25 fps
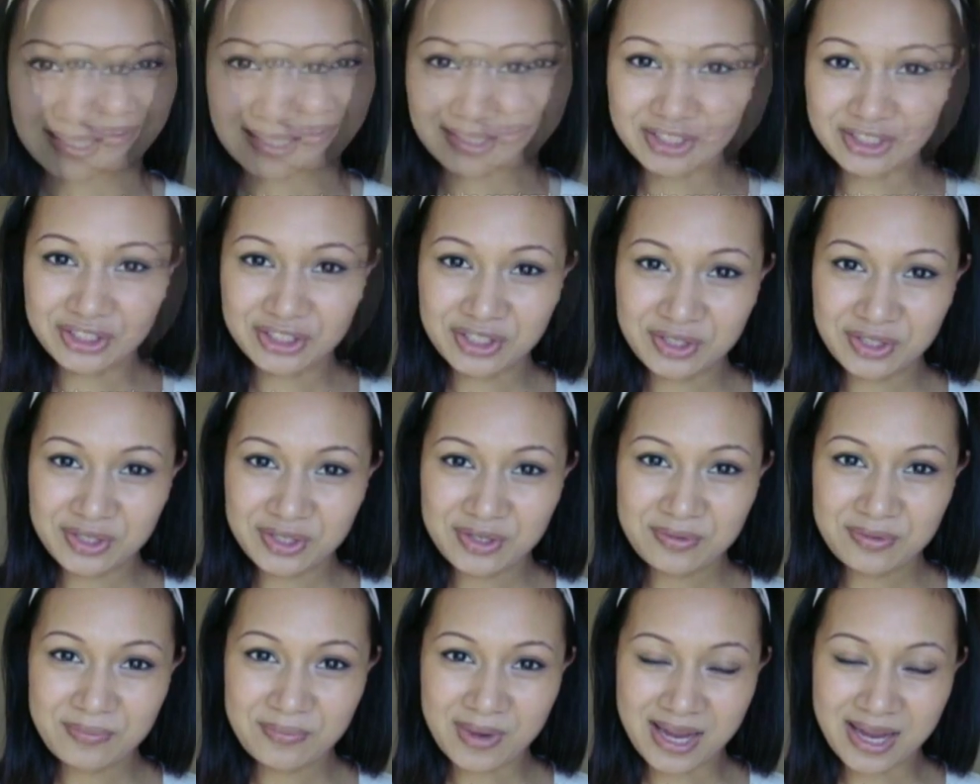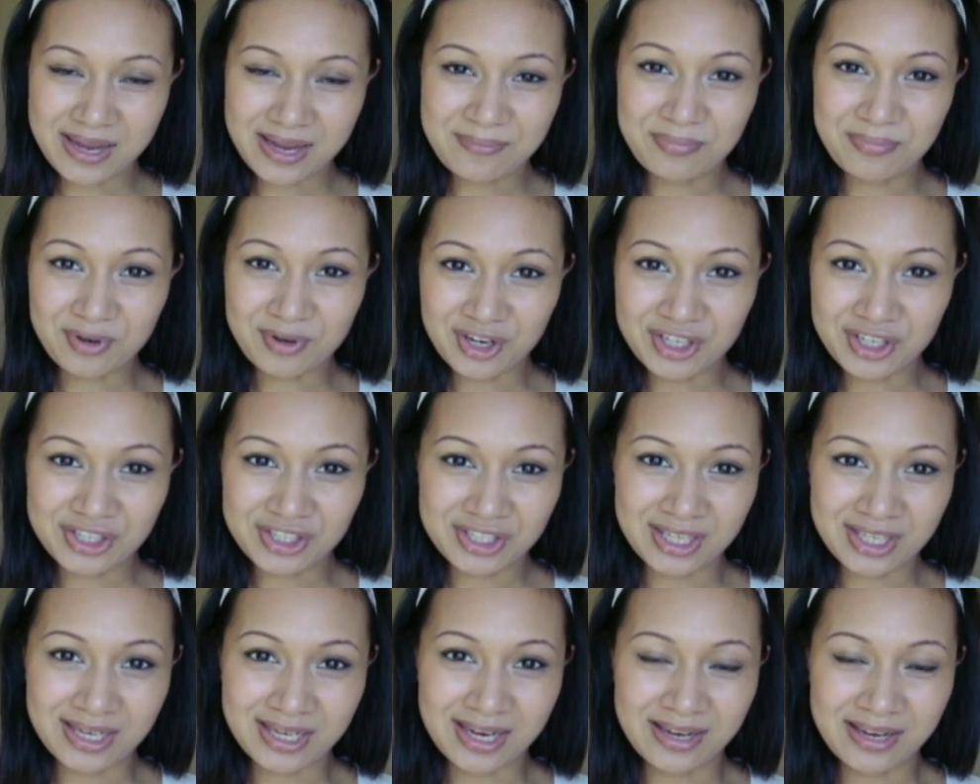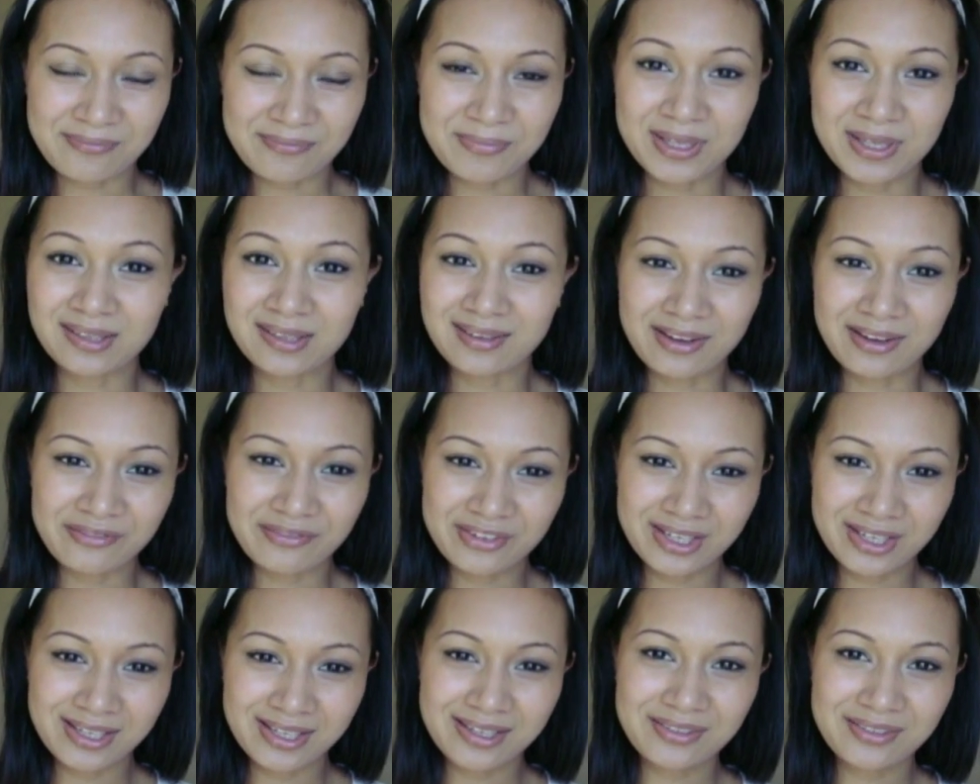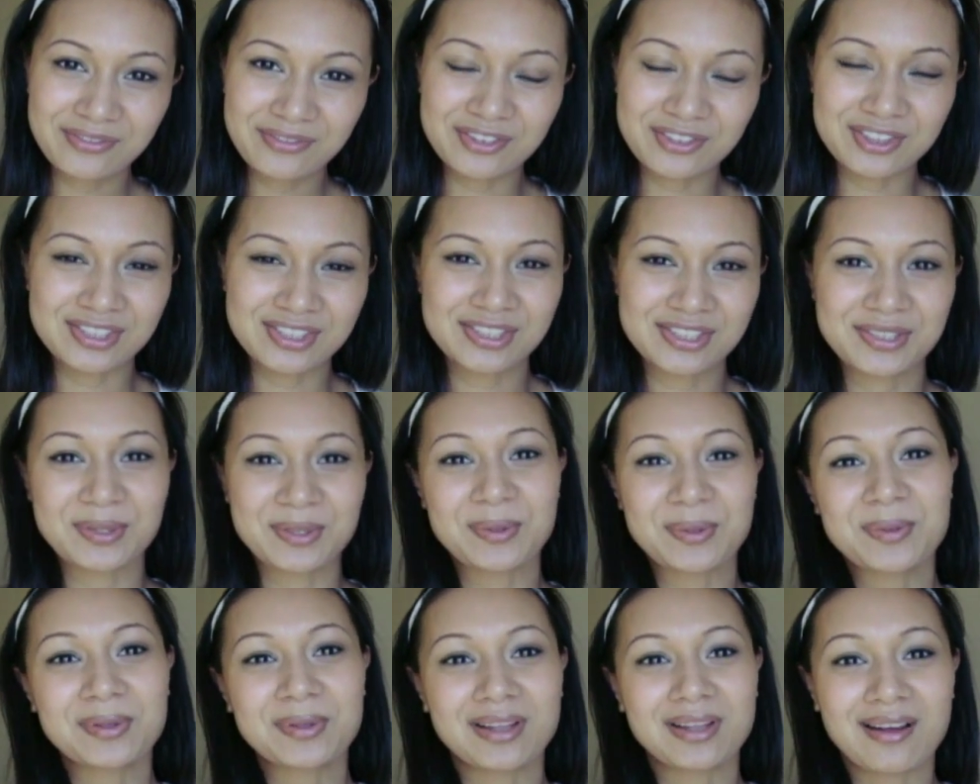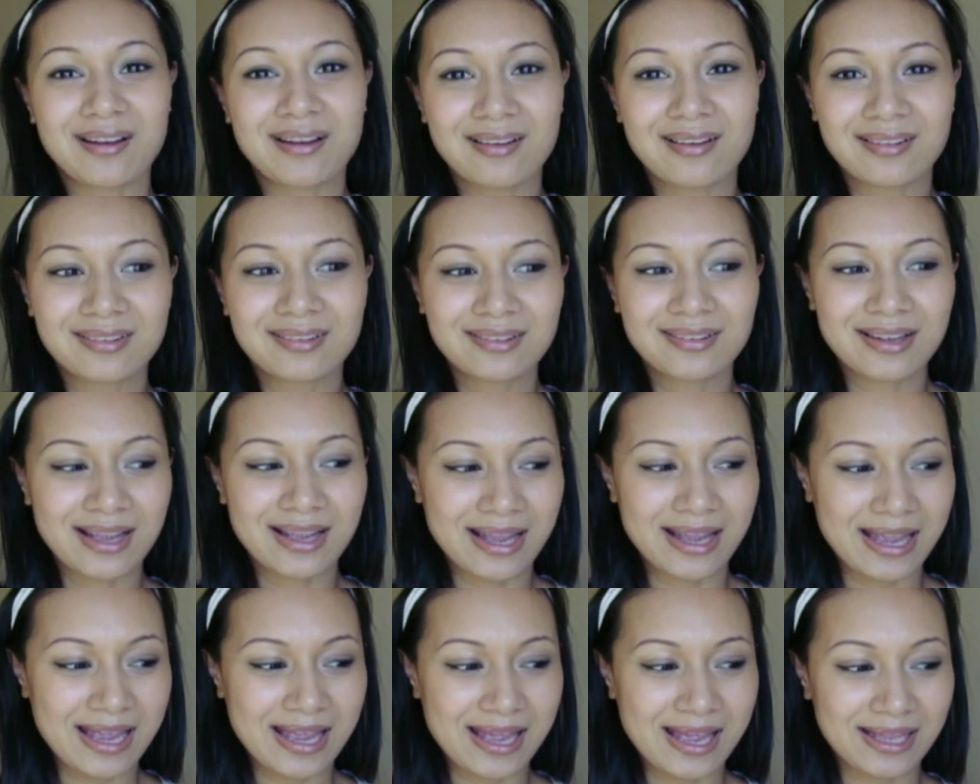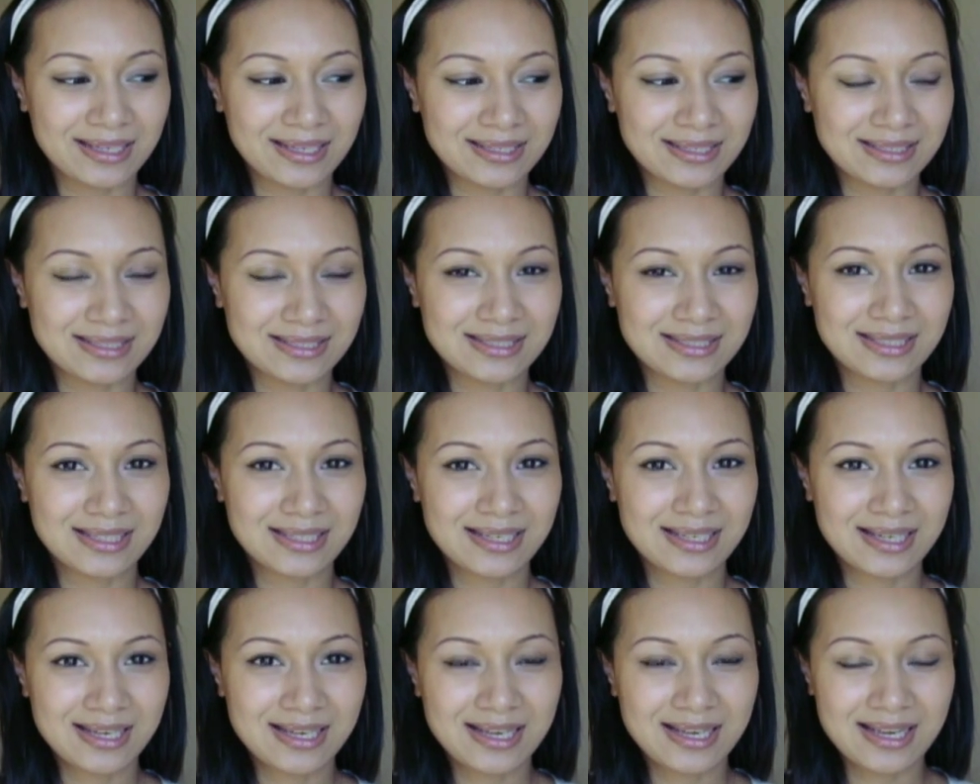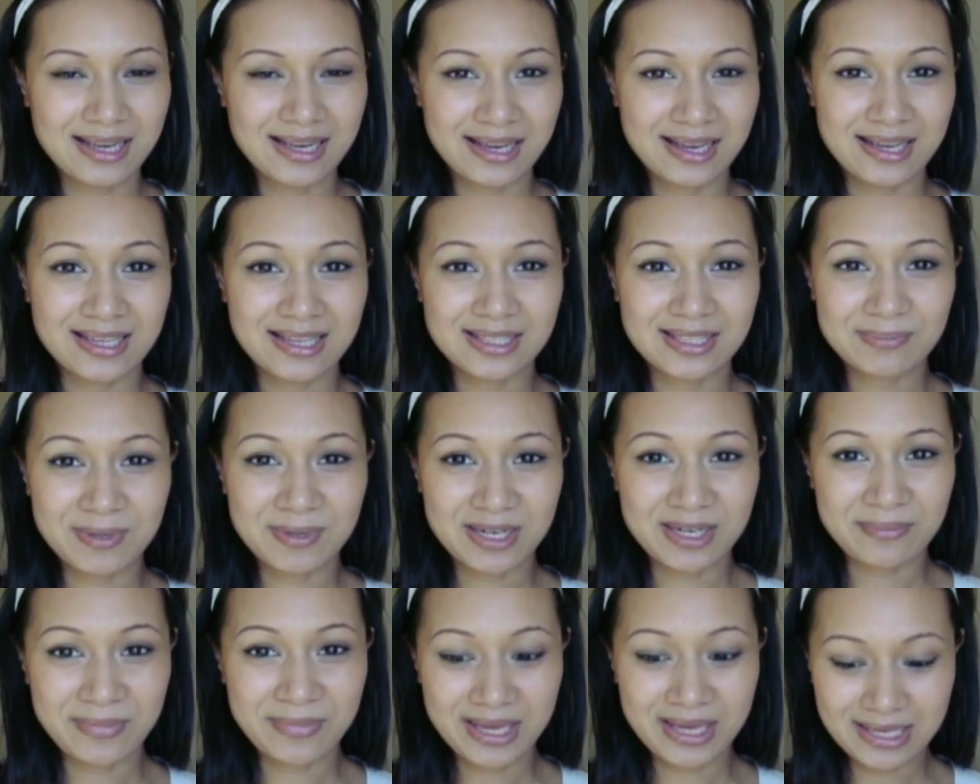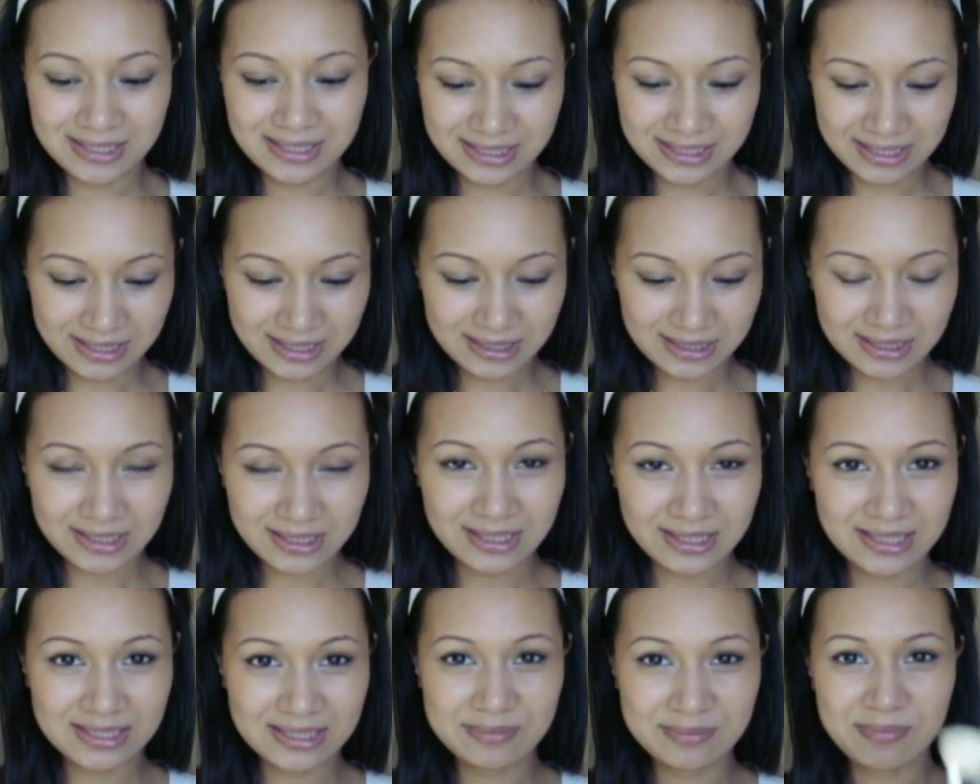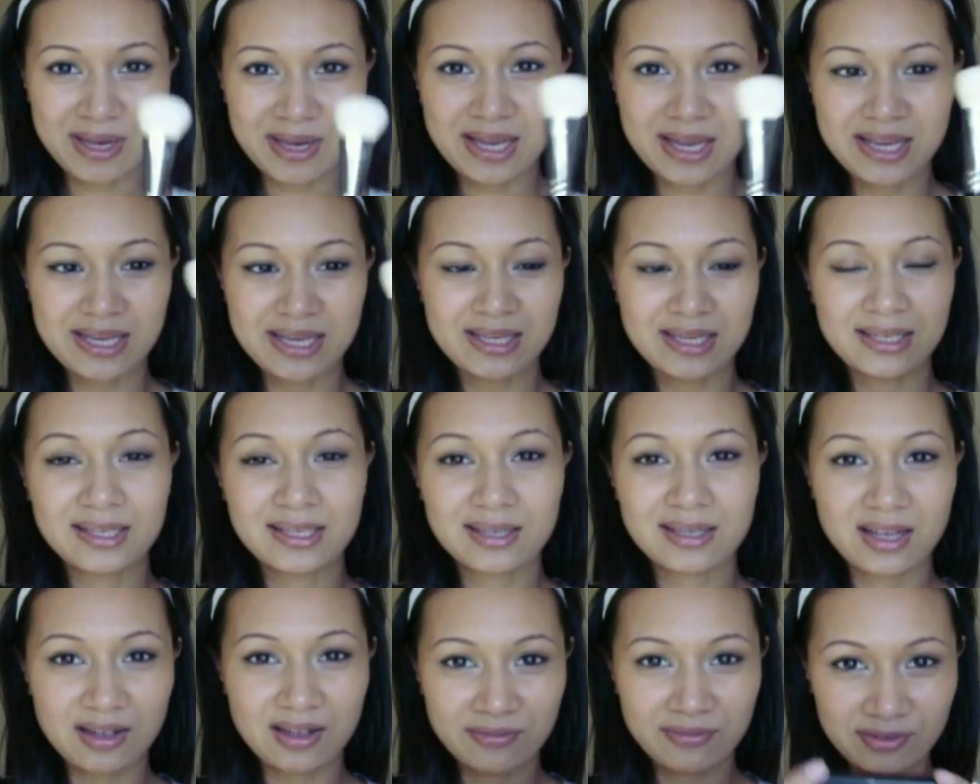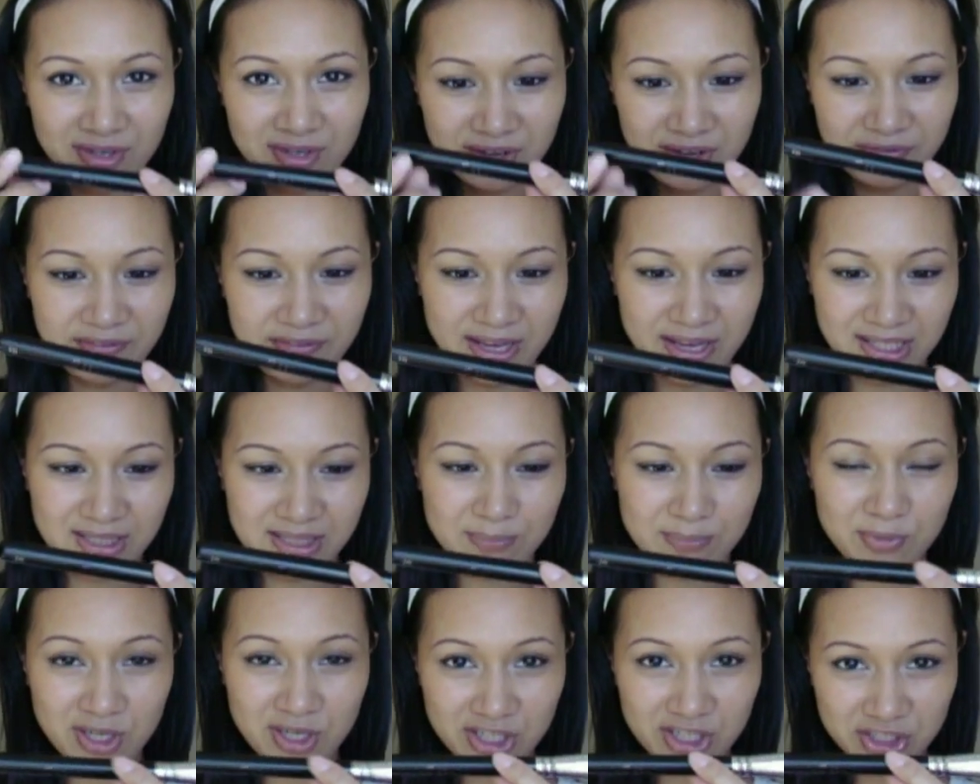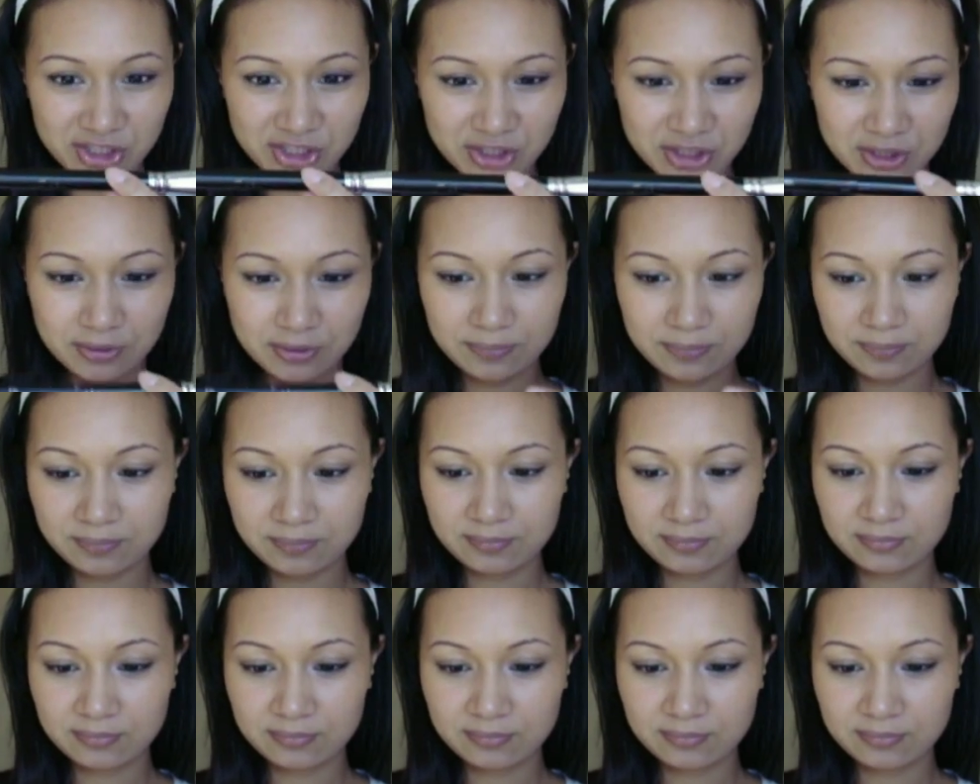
I'll show you my brush that I've been loving for so long, and it's been amazing, is my Cover FX brush.